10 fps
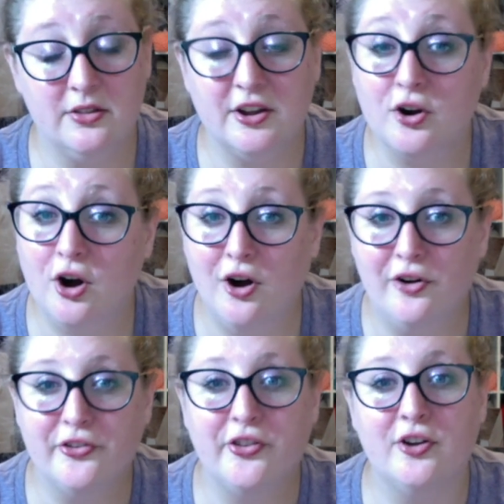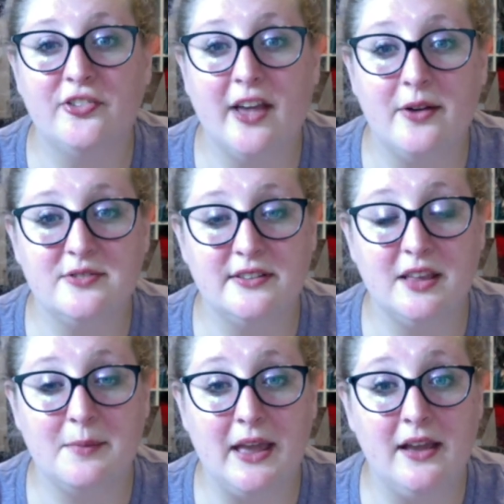calls, their sounds that they
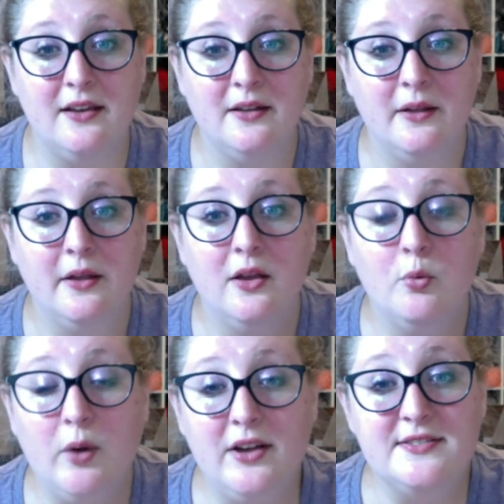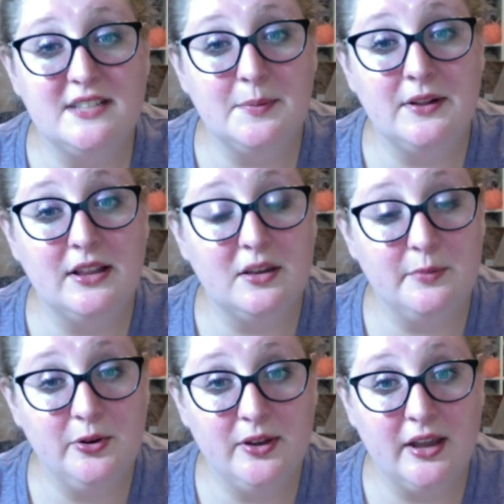make, whales typically
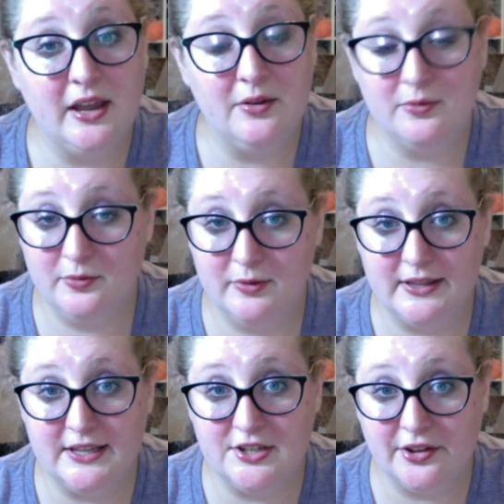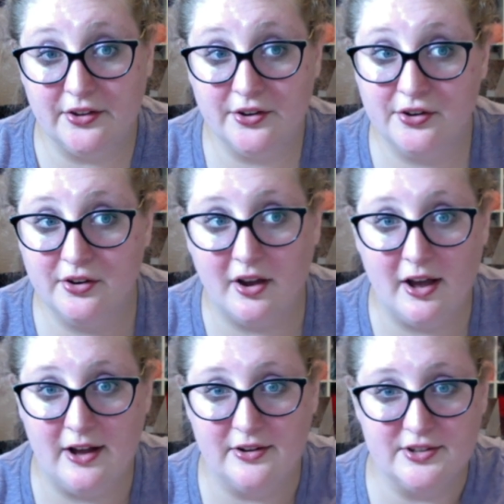communicate with each other
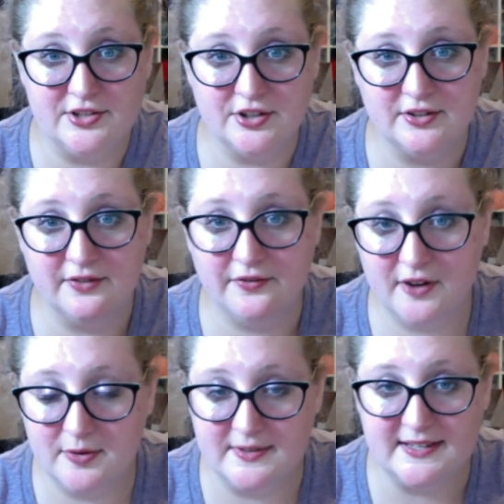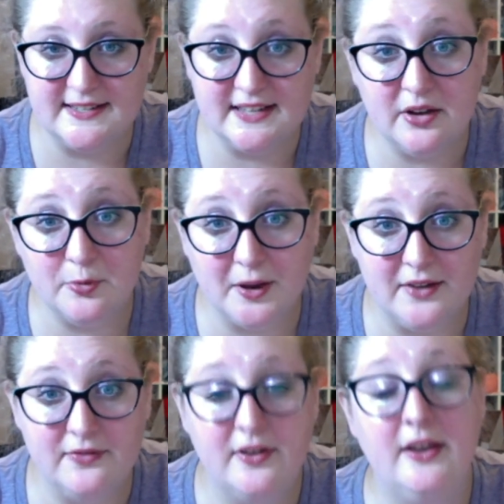on a certain frequency sound
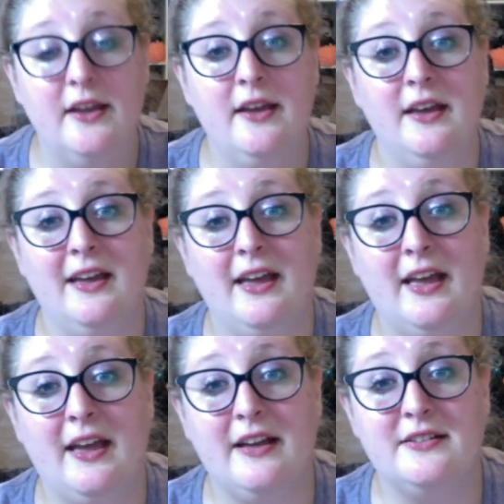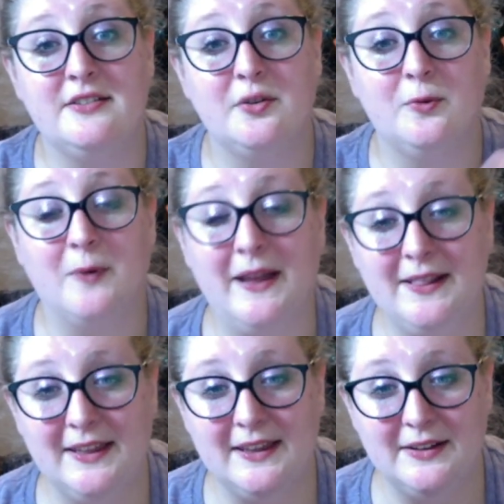wave. And
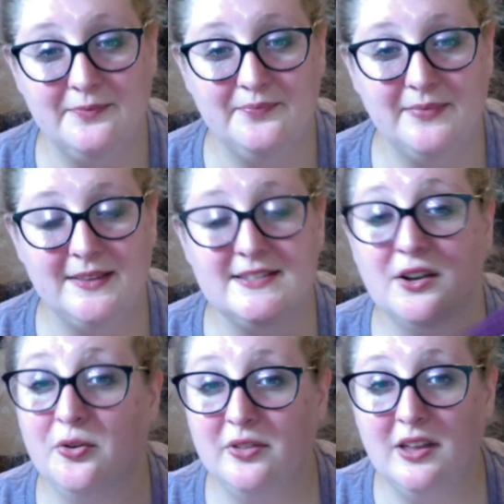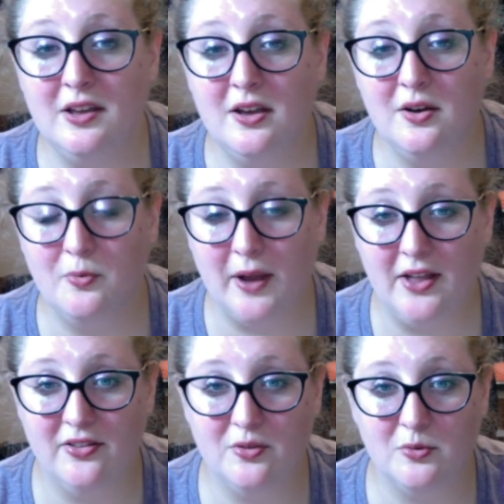Whalian is the only whale
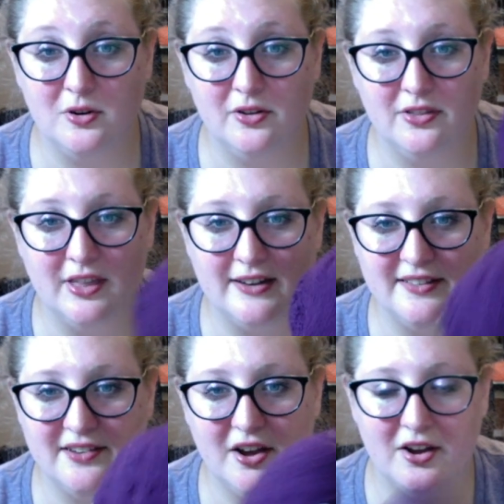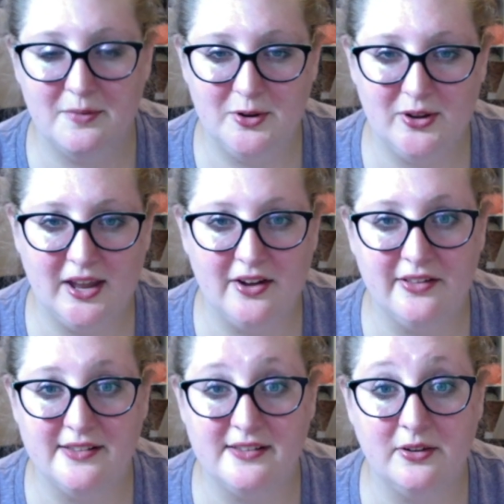in the world that does not communicate on
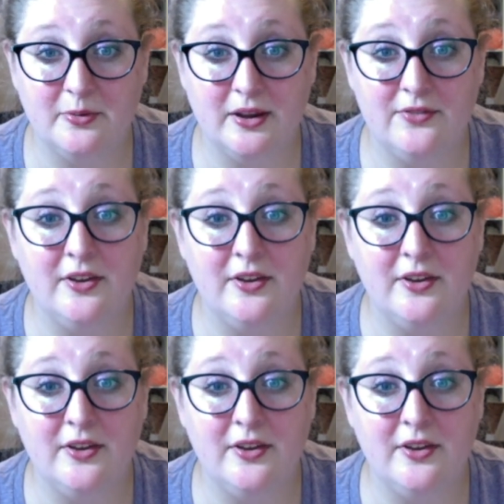that sound wave.